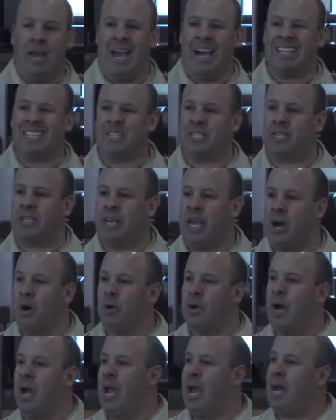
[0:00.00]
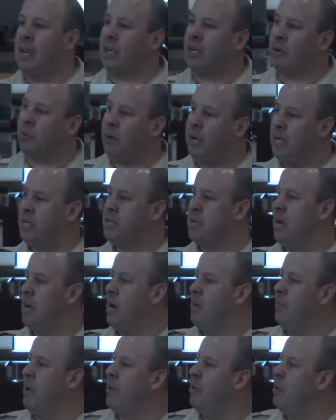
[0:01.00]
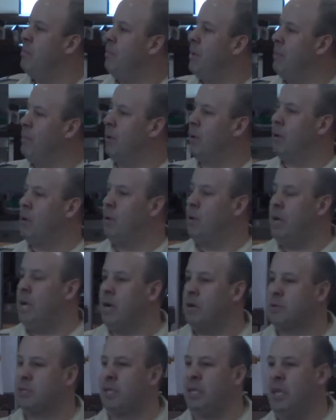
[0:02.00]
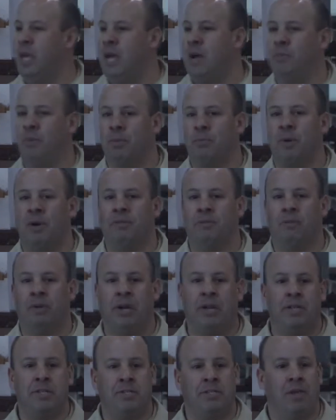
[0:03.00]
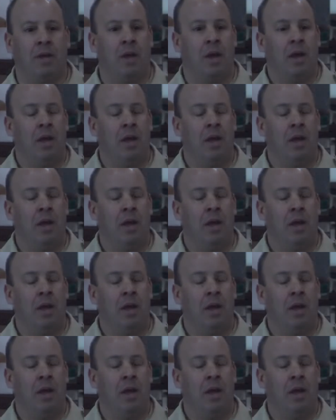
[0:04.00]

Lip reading: As a scout, I had a great time. I remember going out to camp with my friends.